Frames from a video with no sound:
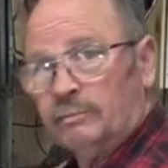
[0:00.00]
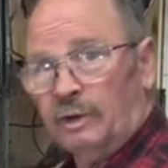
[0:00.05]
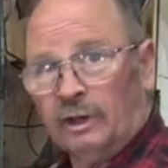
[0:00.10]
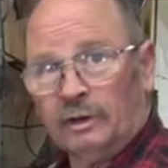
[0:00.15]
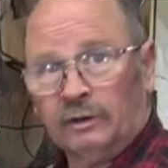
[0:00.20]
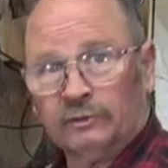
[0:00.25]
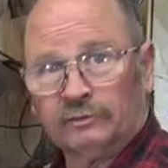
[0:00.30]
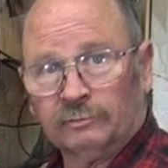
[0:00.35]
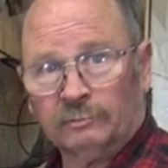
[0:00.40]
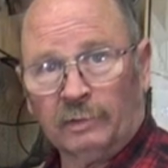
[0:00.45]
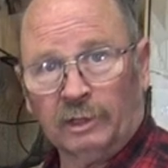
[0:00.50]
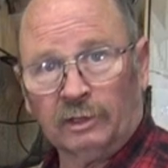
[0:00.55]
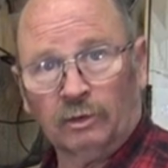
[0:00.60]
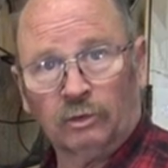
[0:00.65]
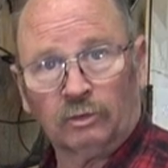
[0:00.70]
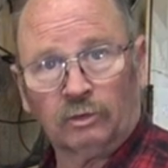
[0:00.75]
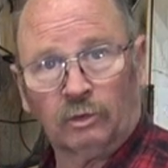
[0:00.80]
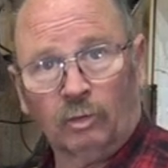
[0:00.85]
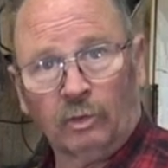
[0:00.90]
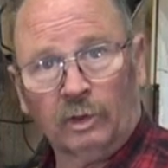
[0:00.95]
bottles at my
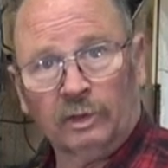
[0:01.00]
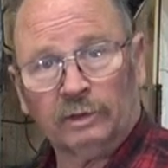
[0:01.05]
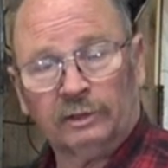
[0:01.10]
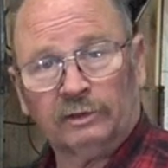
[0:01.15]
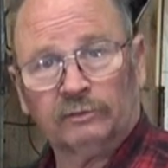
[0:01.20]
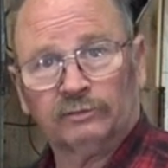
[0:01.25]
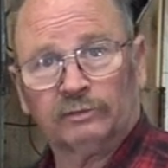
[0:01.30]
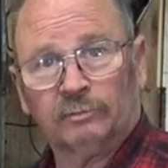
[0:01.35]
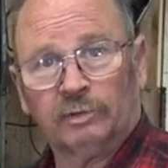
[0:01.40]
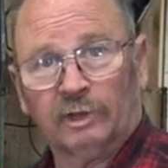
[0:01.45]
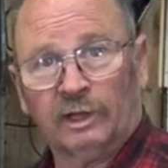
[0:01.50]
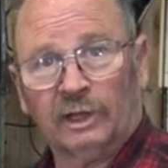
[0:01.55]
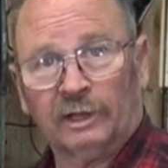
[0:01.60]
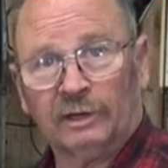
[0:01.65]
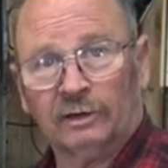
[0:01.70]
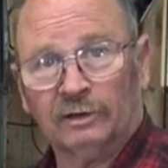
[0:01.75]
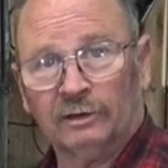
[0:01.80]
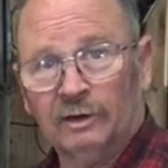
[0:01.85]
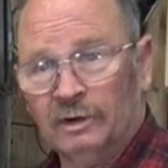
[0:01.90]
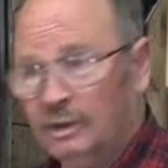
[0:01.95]
local welding
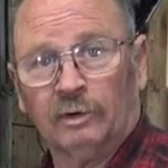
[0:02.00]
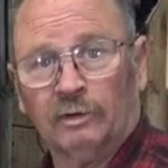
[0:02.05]
supplier.